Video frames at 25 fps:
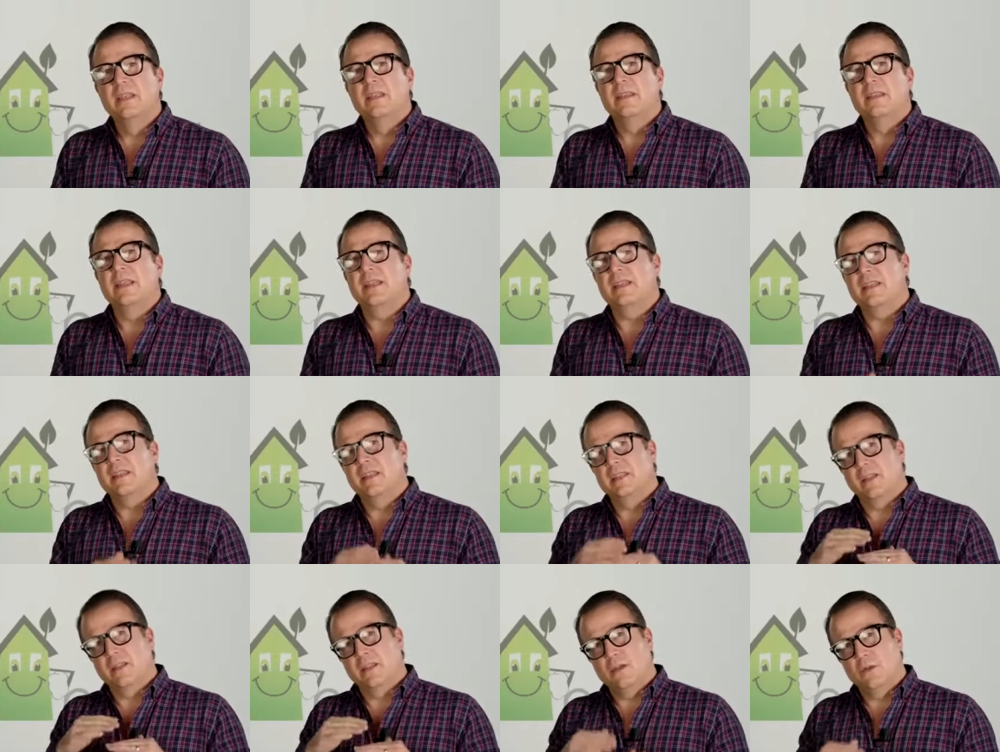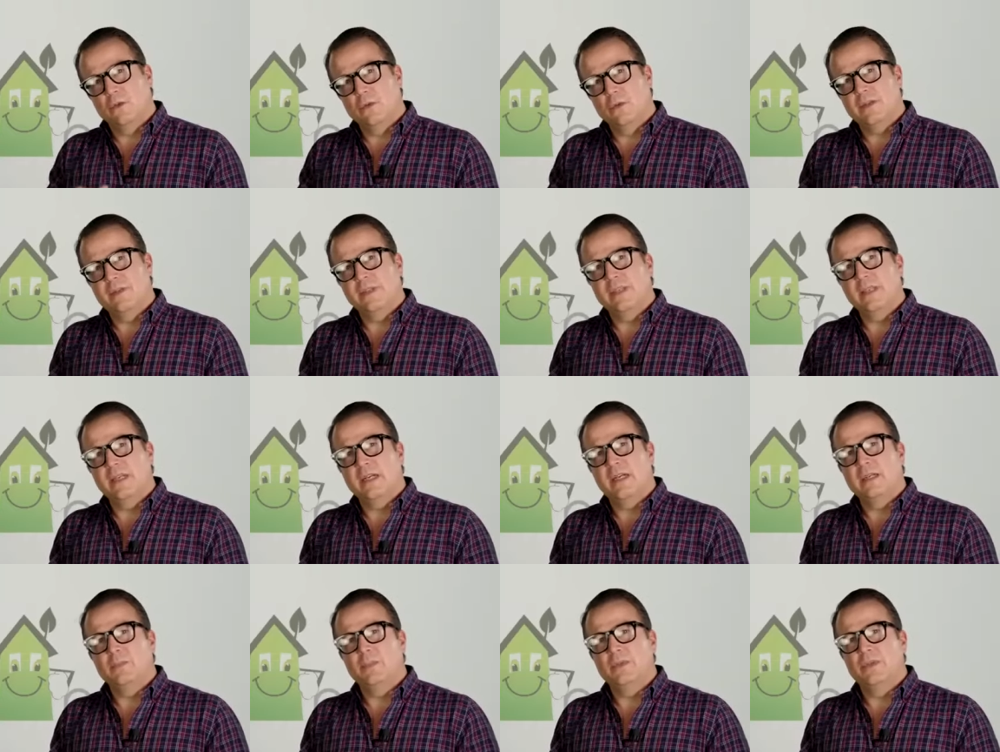that can lower the
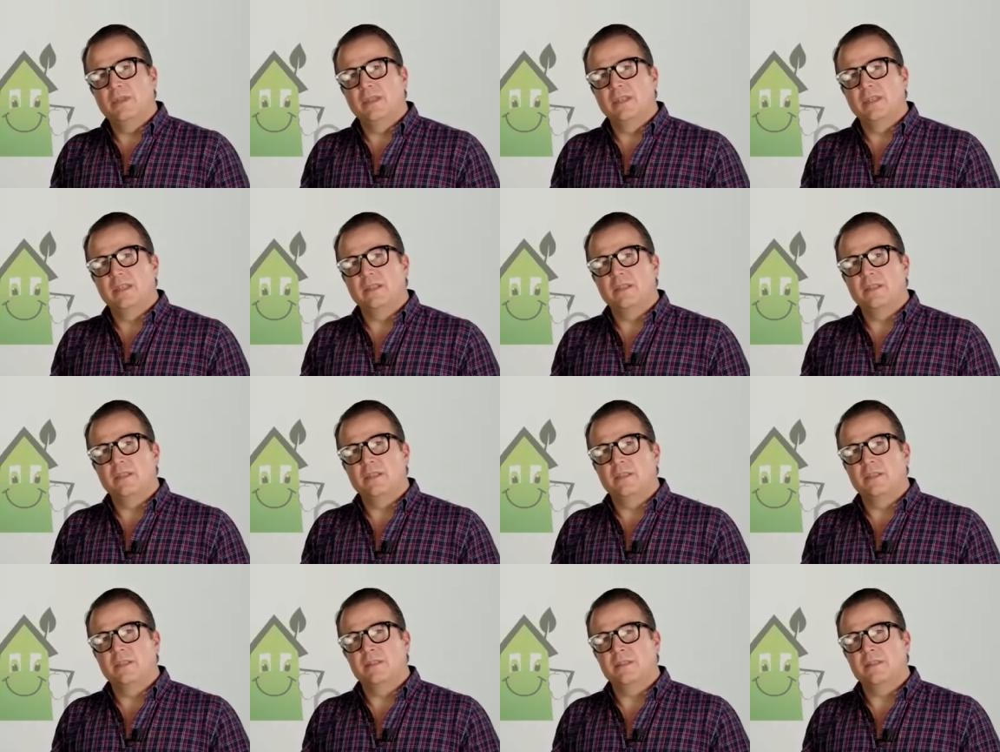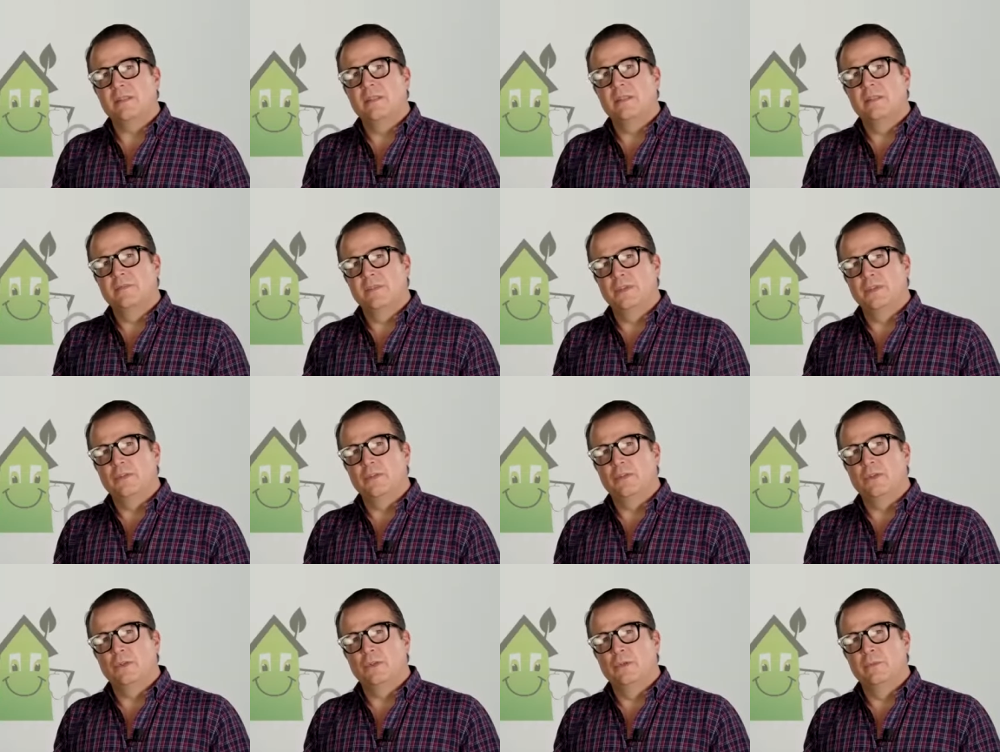operating costs of your
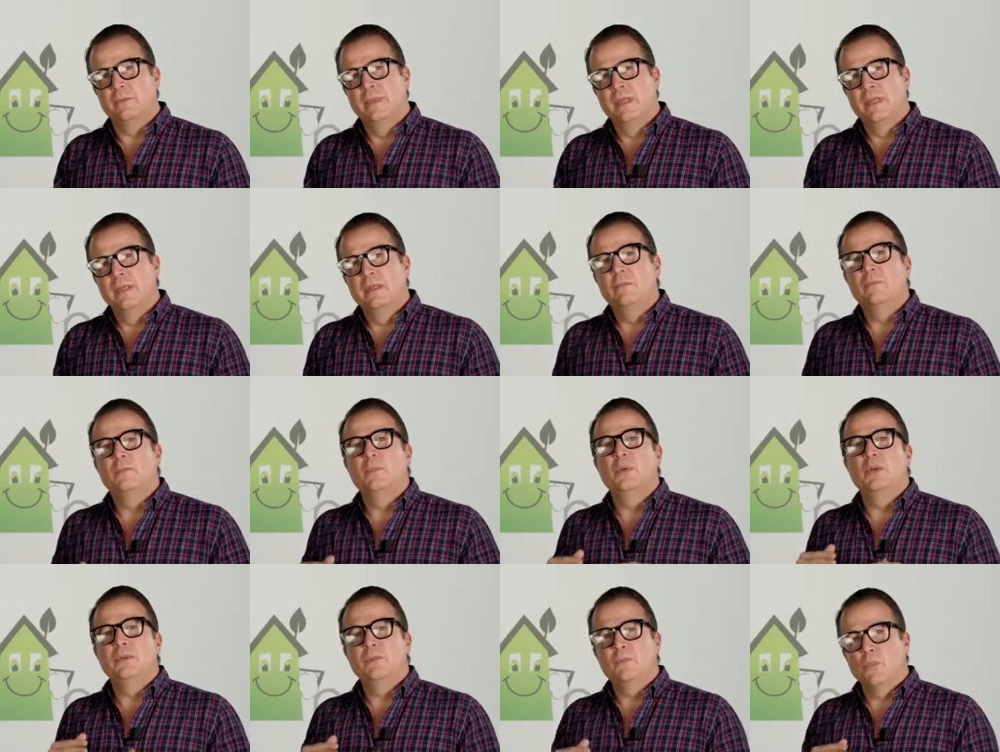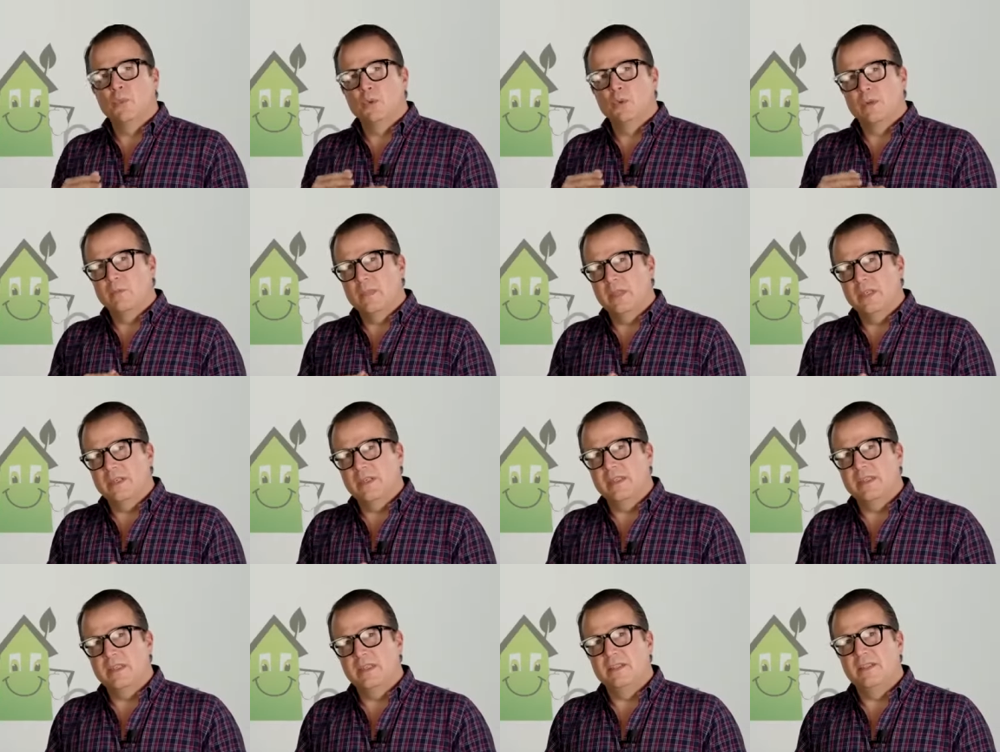home put more
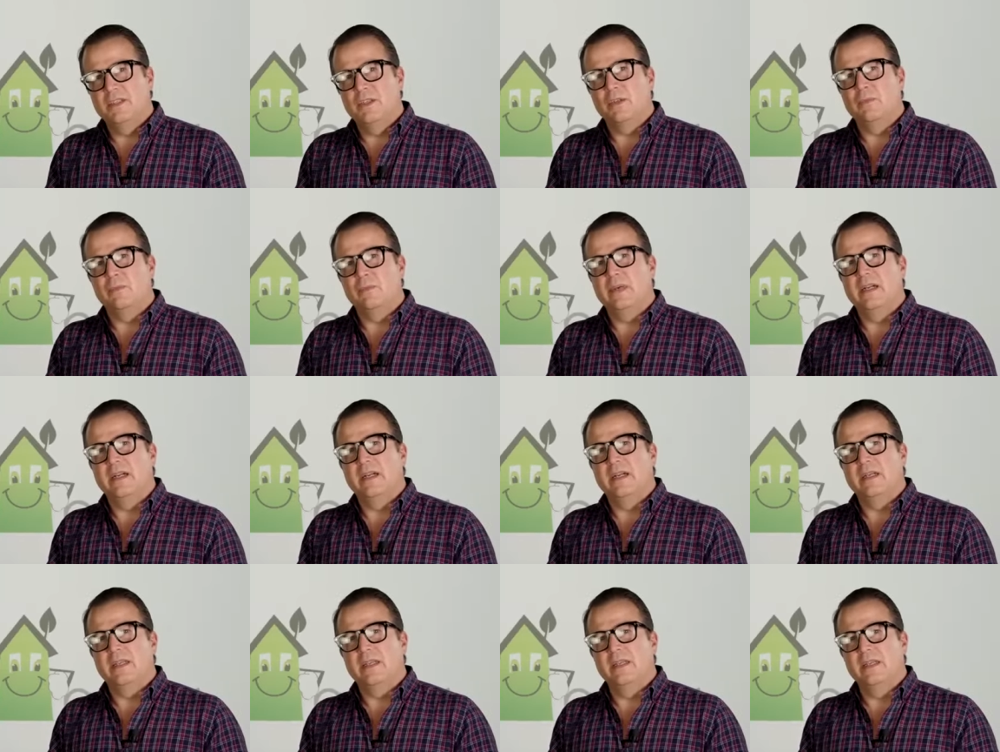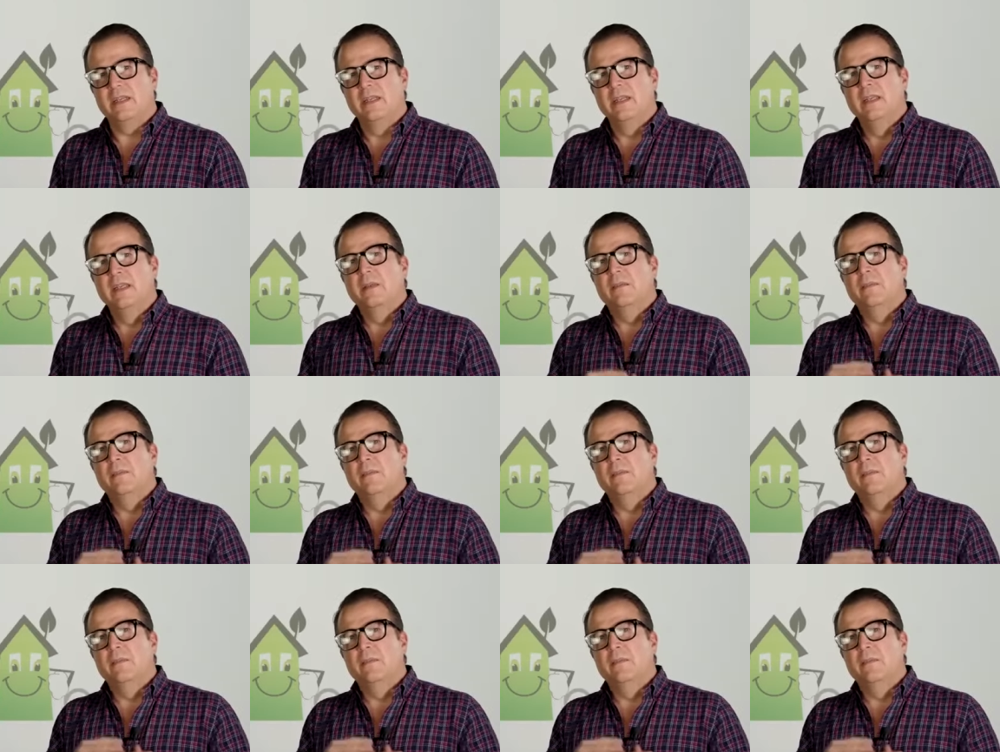money in your pocket,